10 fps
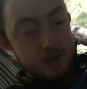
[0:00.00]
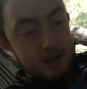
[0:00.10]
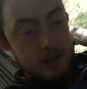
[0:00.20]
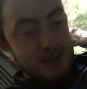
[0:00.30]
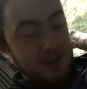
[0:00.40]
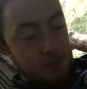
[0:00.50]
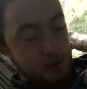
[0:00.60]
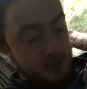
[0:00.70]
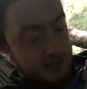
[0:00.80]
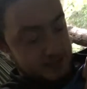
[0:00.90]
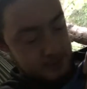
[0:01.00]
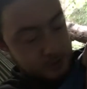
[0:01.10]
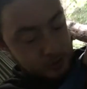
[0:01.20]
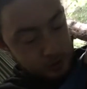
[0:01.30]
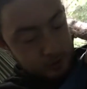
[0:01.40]
Hebog Classic
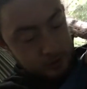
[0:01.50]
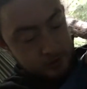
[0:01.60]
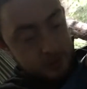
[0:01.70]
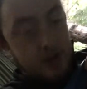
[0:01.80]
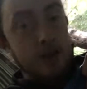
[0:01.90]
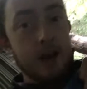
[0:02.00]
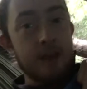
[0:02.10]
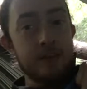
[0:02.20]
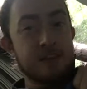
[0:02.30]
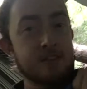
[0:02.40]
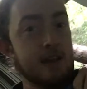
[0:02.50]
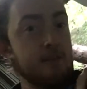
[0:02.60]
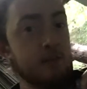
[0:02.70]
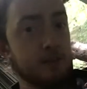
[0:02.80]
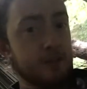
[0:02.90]
200. This is the
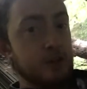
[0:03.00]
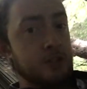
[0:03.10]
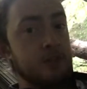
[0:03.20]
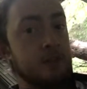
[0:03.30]
envelope version. They